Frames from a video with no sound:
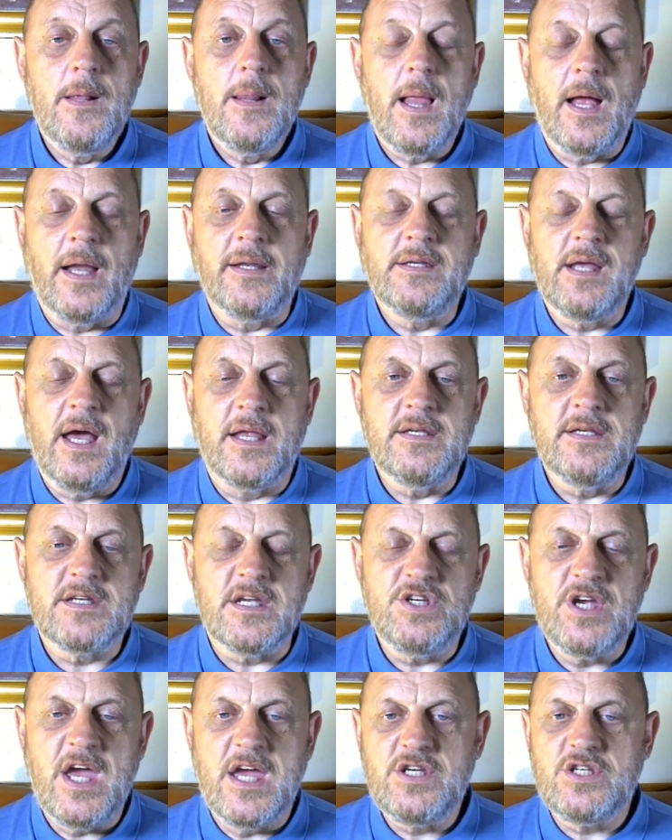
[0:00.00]
and
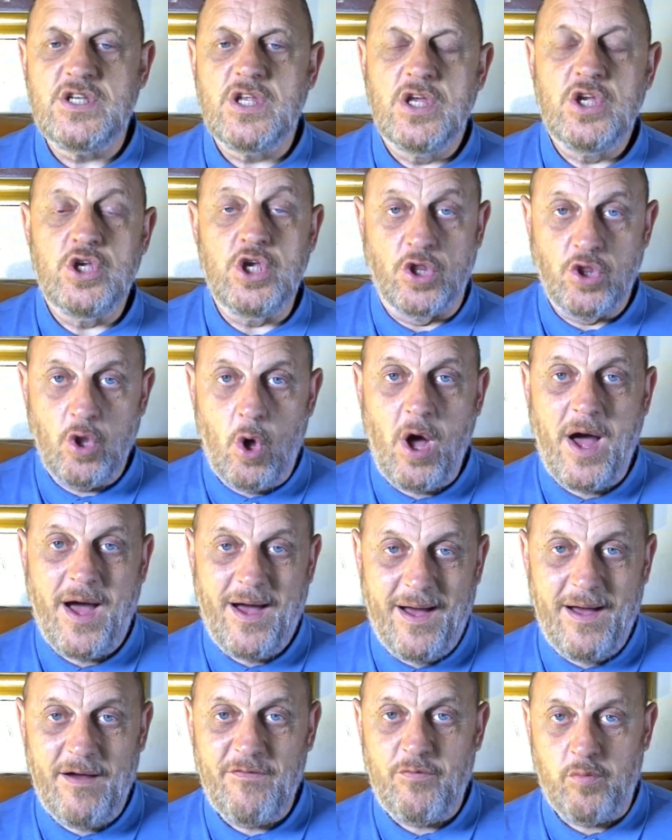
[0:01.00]
suggest you're not a
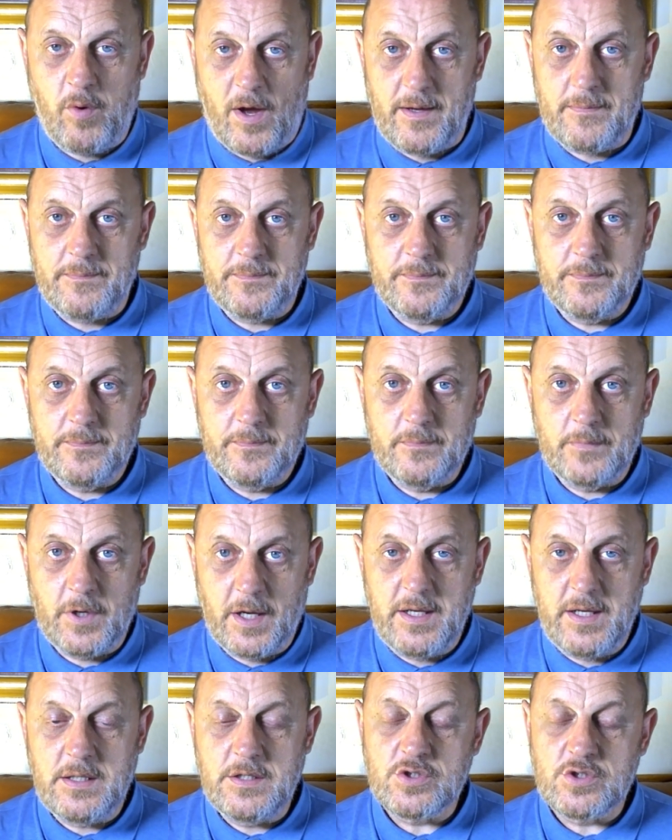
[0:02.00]
half-wit,
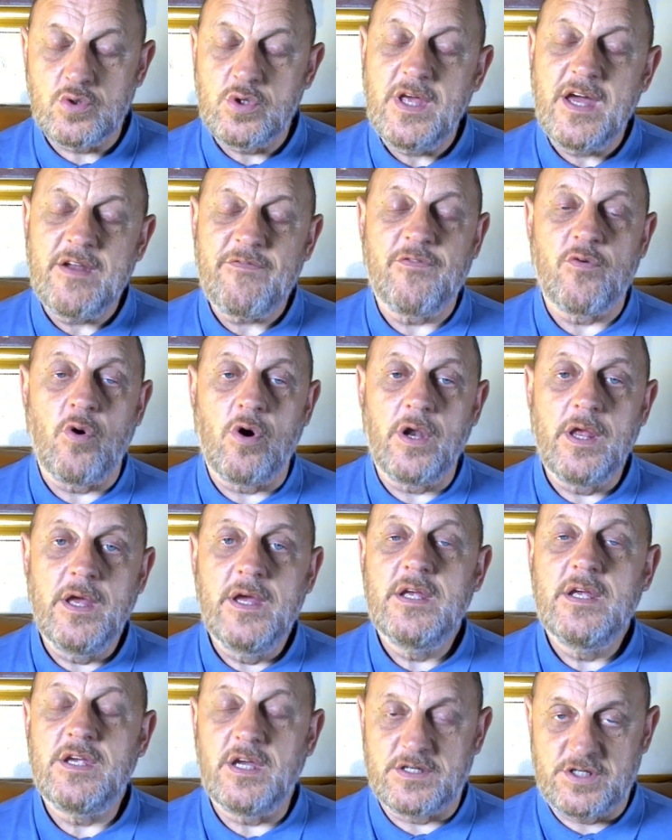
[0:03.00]
right? So therefore,
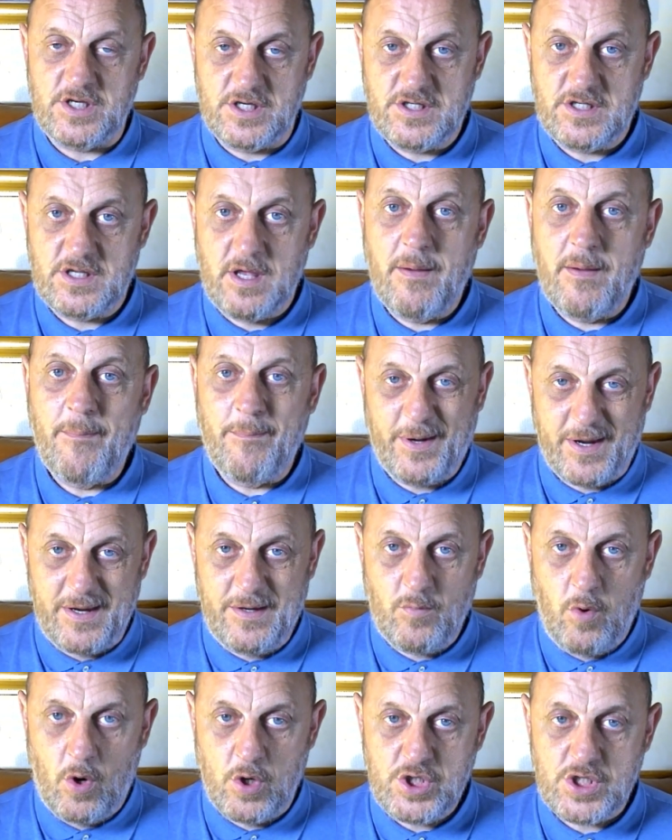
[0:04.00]
you're just
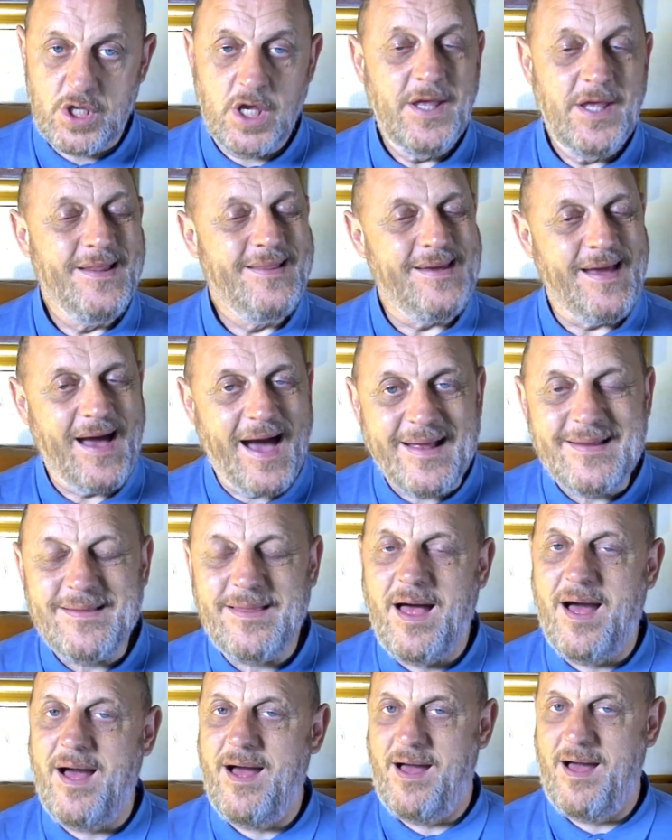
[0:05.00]
brainwashed to act
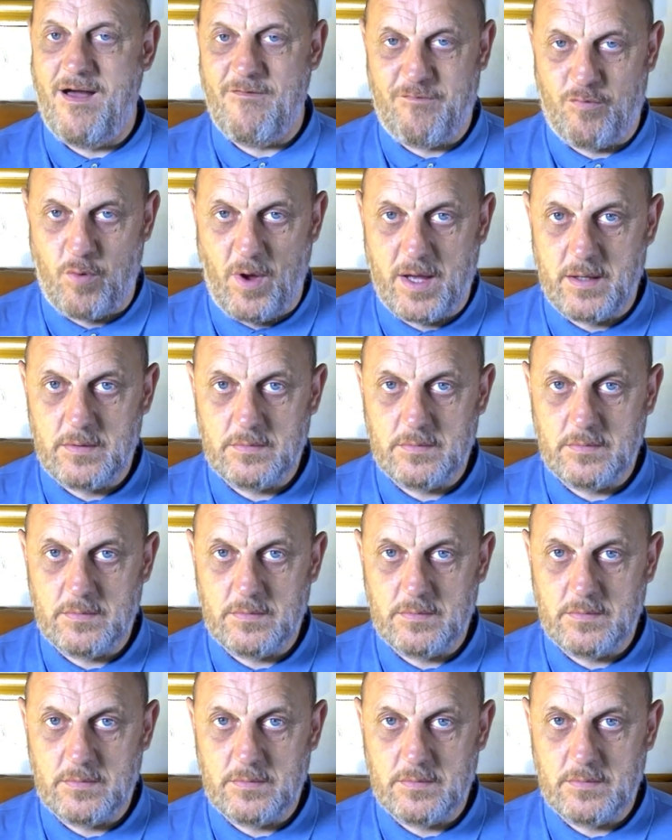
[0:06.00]
like a half-wit.